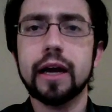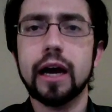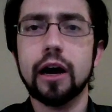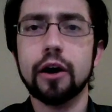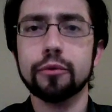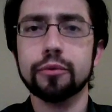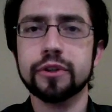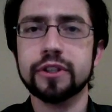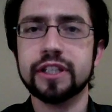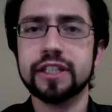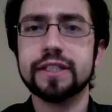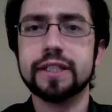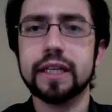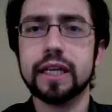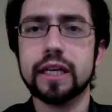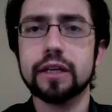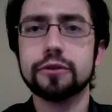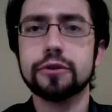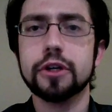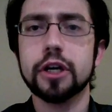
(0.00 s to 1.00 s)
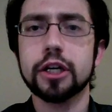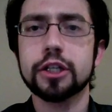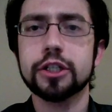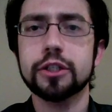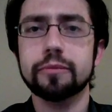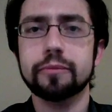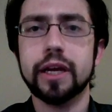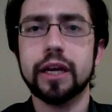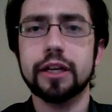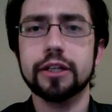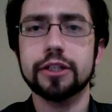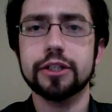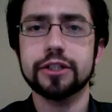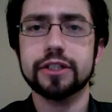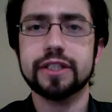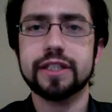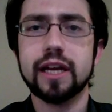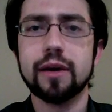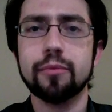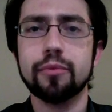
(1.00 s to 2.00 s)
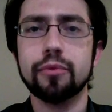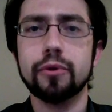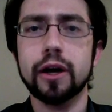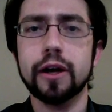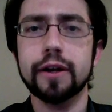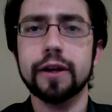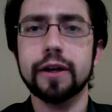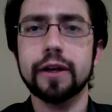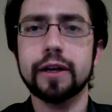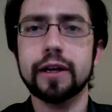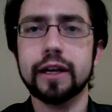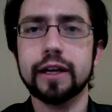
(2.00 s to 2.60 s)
I'll release the introduction page in step 1,